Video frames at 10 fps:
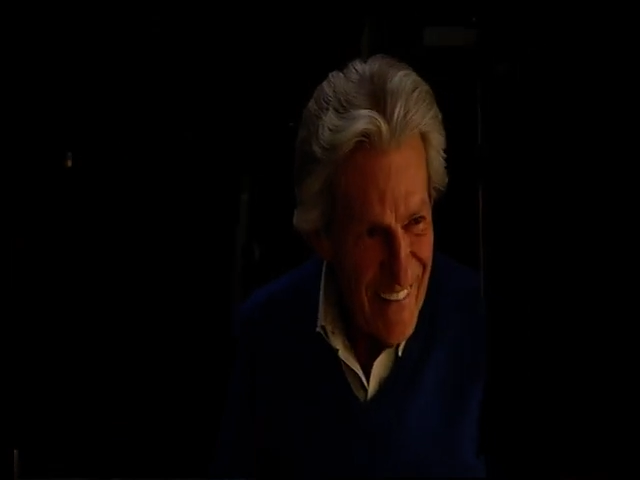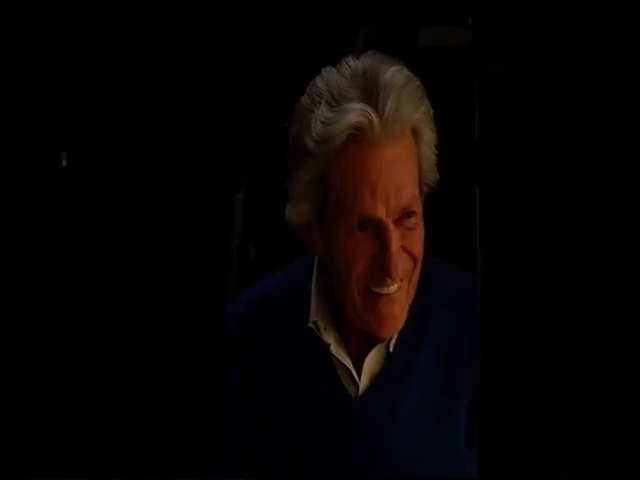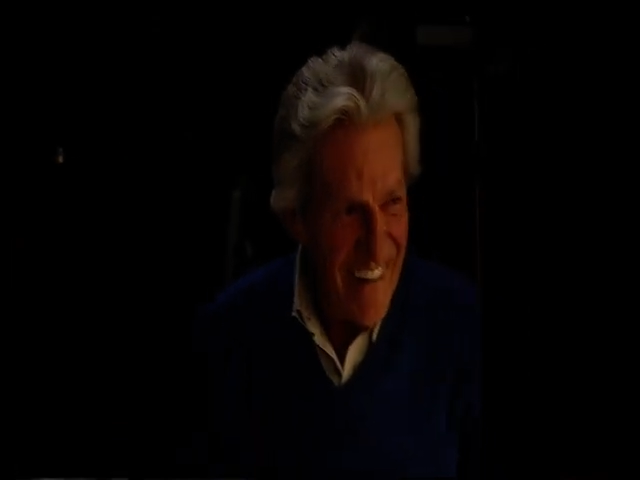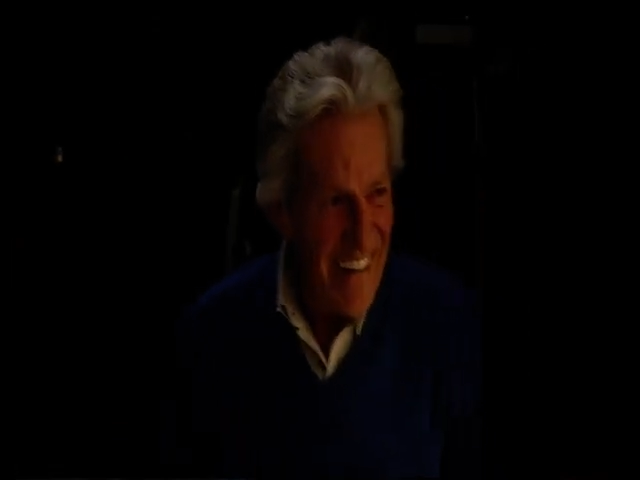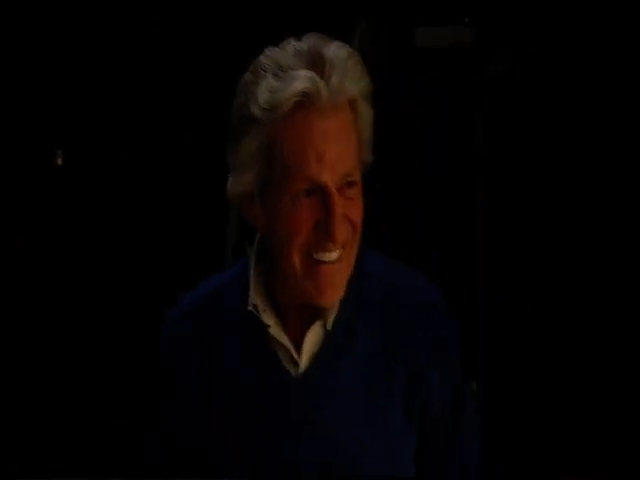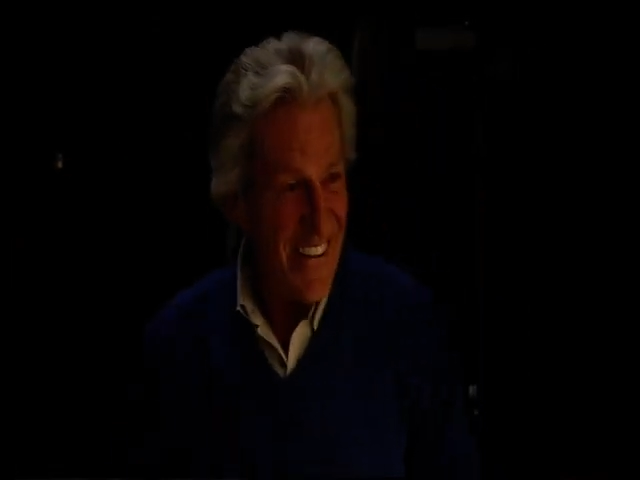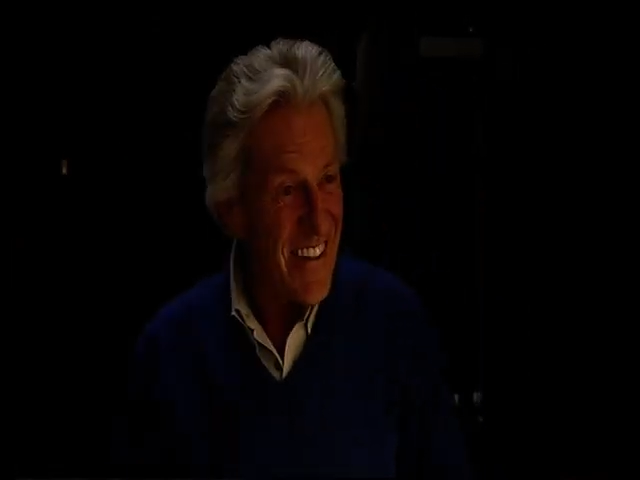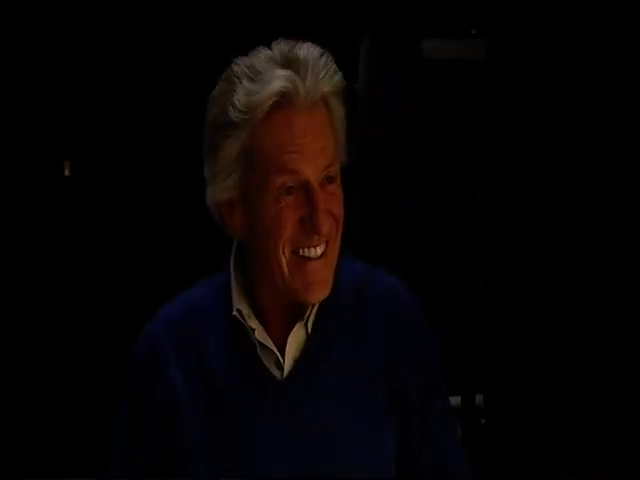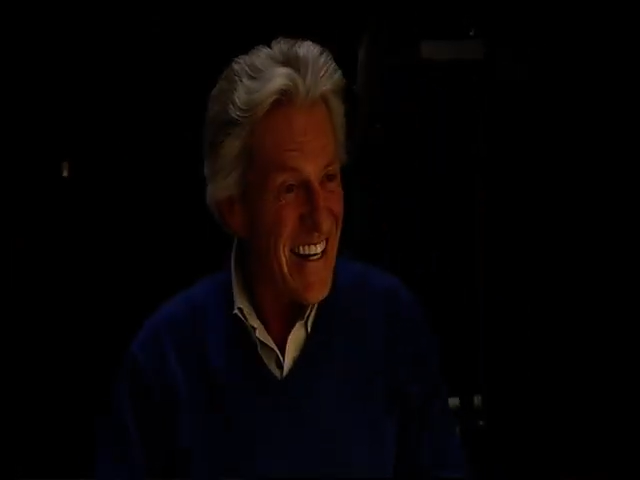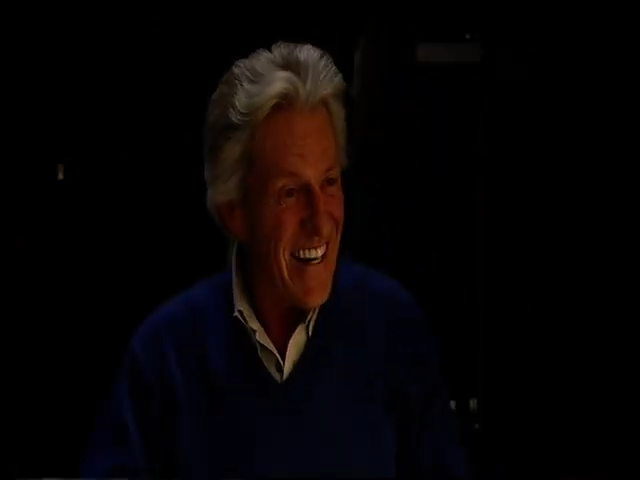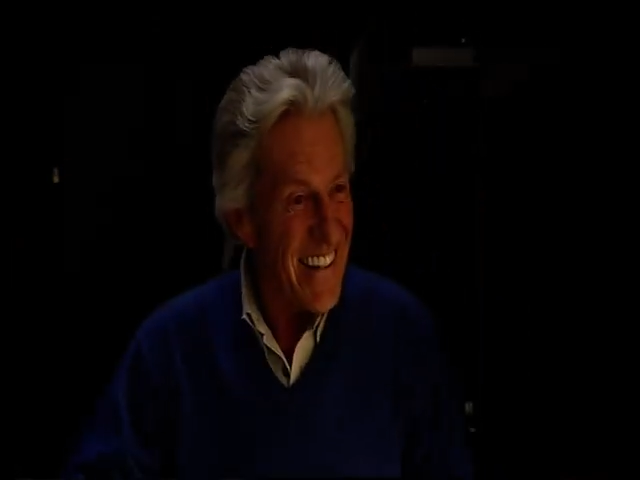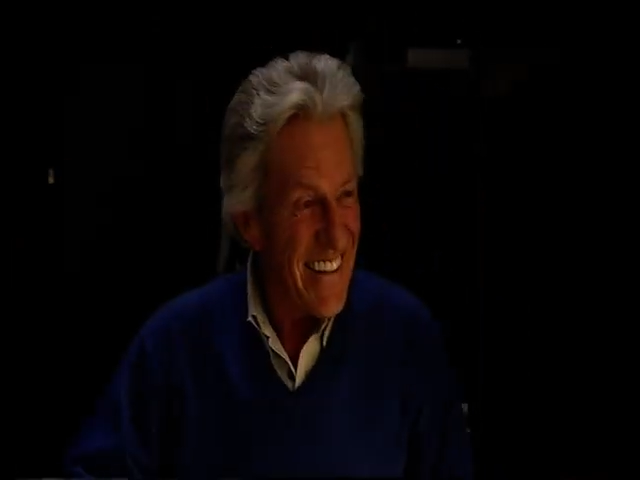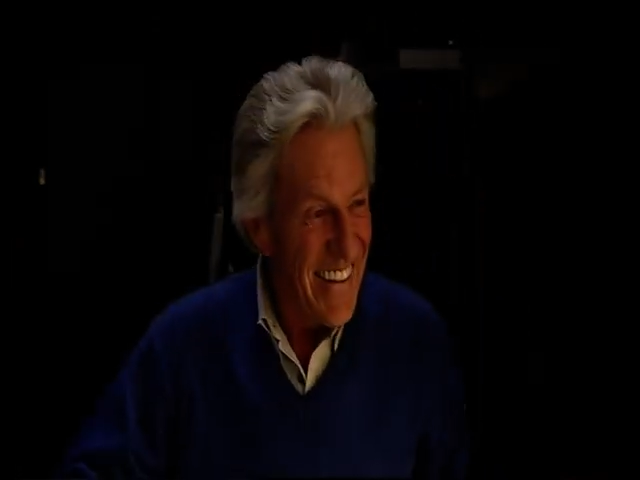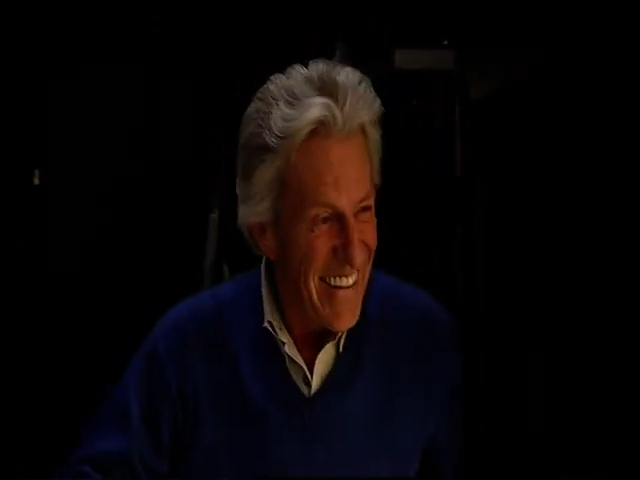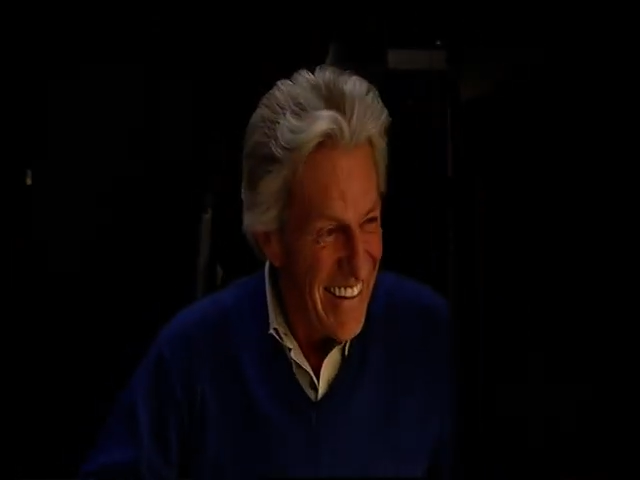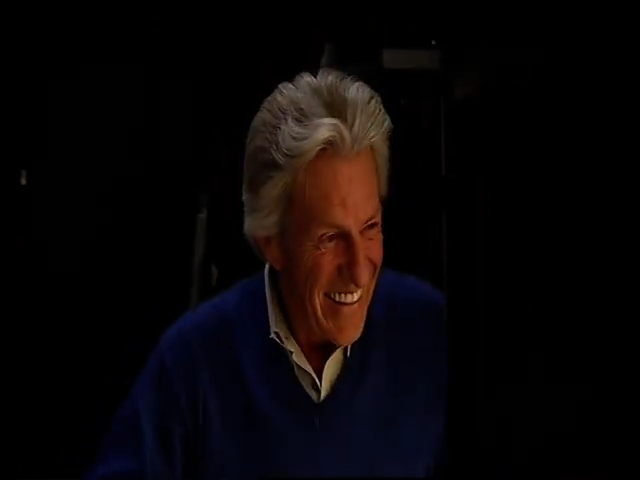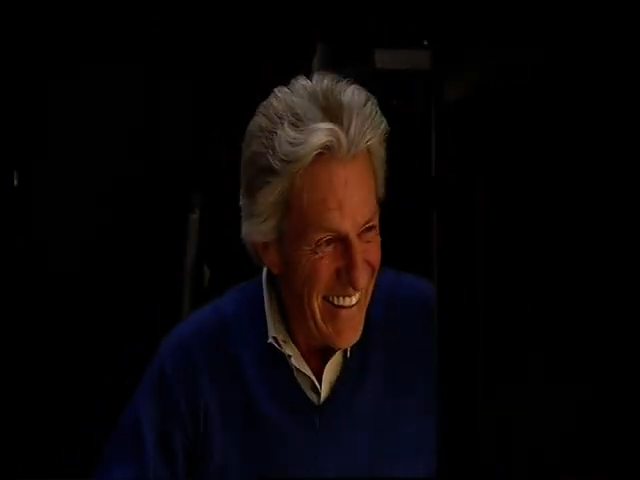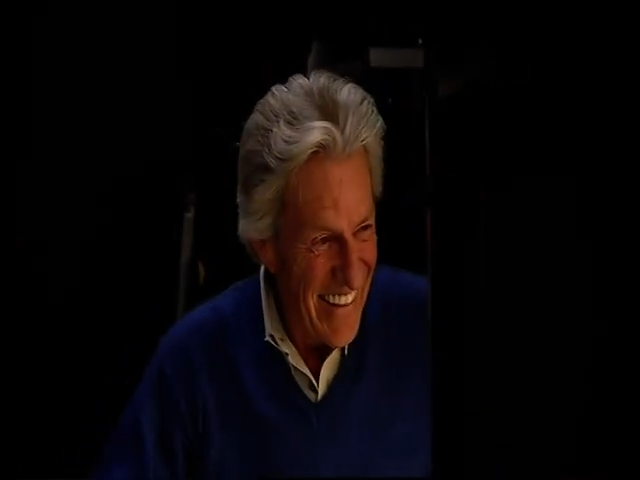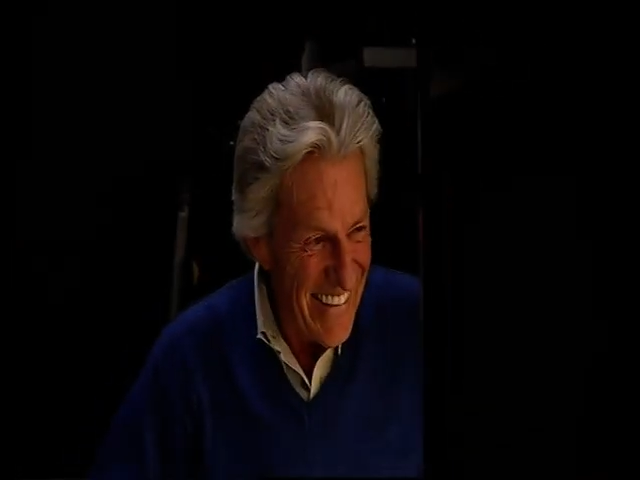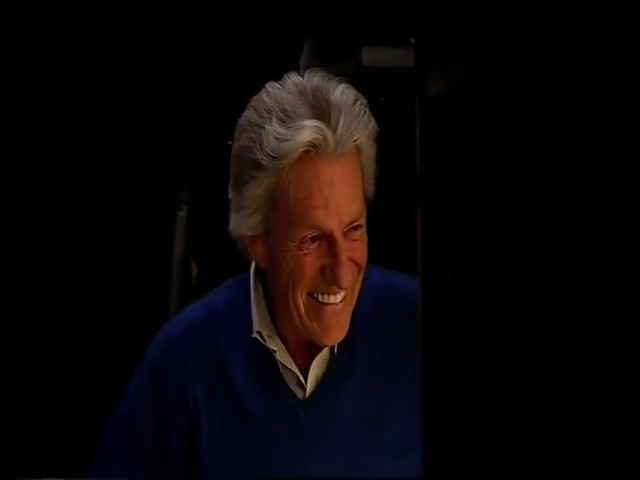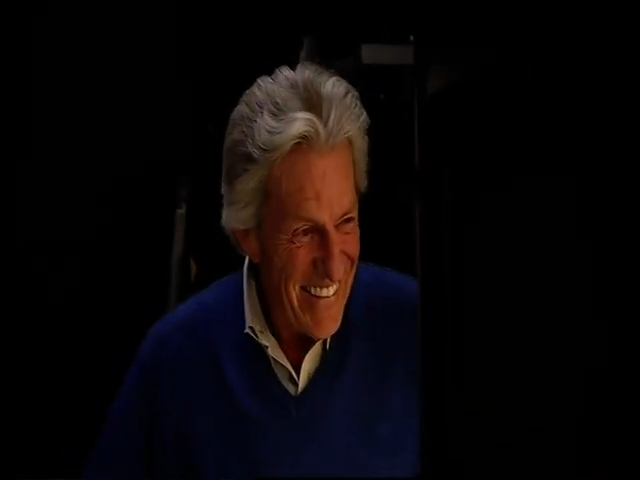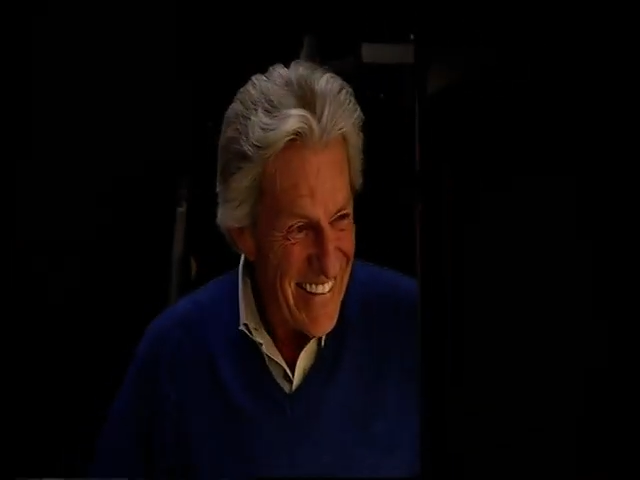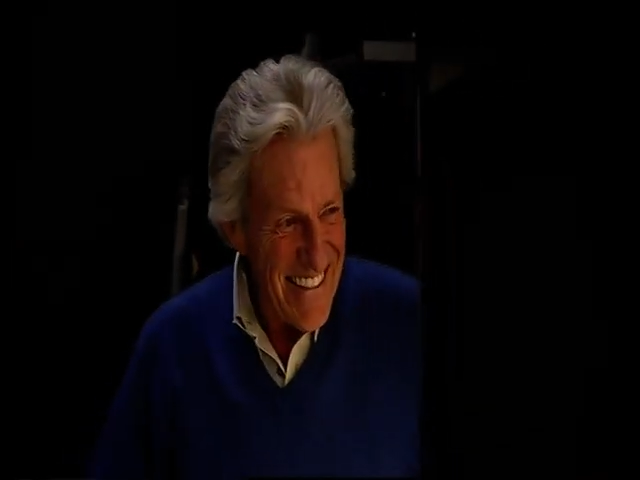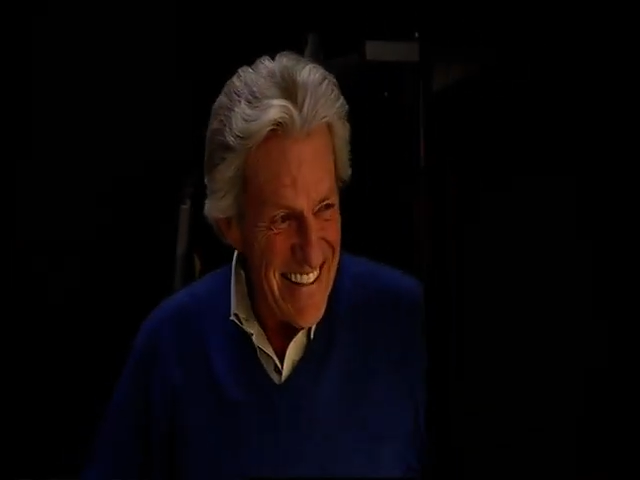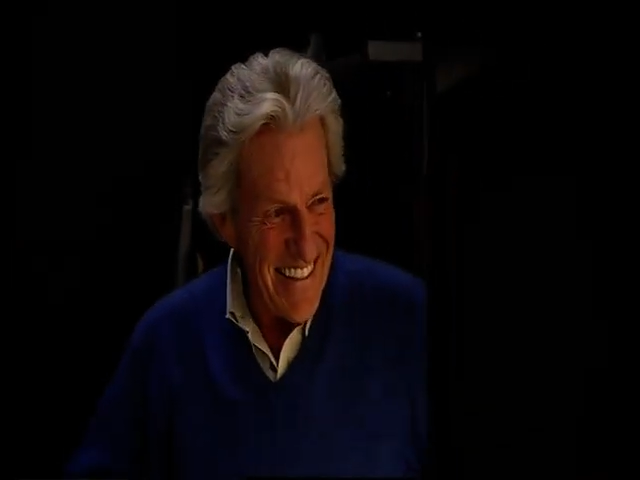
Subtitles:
and anyone who dies like that is